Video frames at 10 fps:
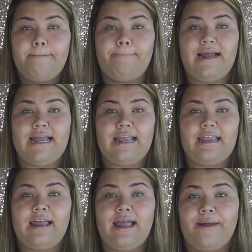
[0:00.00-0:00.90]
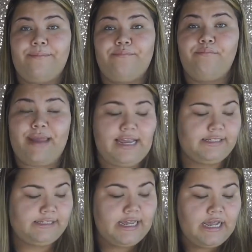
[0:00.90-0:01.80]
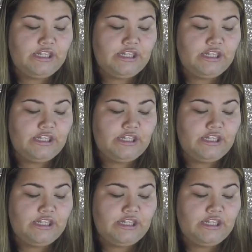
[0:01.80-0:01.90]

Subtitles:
my base.